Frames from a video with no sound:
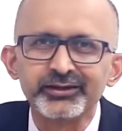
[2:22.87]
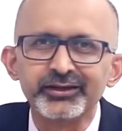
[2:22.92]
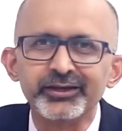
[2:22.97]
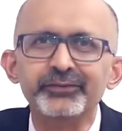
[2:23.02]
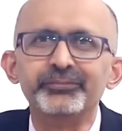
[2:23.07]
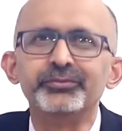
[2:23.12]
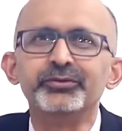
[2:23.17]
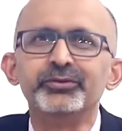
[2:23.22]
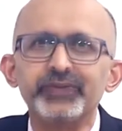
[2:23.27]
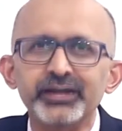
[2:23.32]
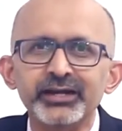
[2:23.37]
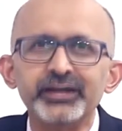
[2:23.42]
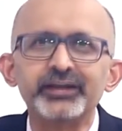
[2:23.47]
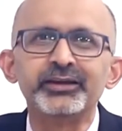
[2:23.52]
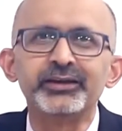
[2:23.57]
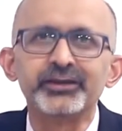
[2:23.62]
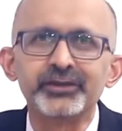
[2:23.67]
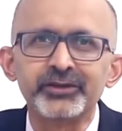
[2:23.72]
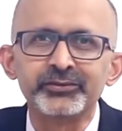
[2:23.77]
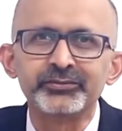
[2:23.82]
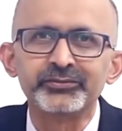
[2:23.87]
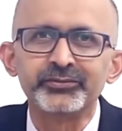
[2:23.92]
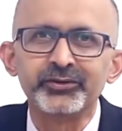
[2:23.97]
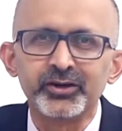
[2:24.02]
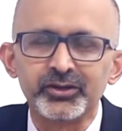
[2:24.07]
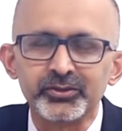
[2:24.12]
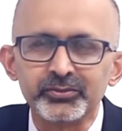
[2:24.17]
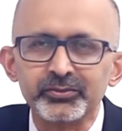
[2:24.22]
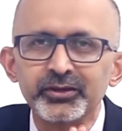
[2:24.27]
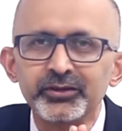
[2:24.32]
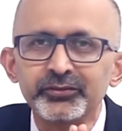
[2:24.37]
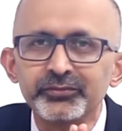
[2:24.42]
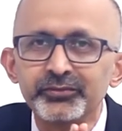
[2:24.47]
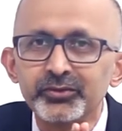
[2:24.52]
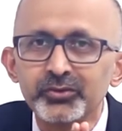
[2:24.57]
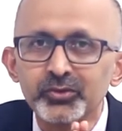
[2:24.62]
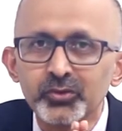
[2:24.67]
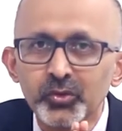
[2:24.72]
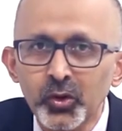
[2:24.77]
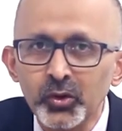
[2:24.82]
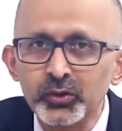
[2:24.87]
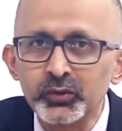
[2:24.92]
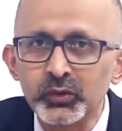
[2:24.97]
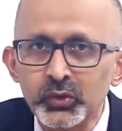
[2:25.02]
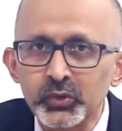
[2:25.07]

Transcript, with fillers: if you take care of or if you go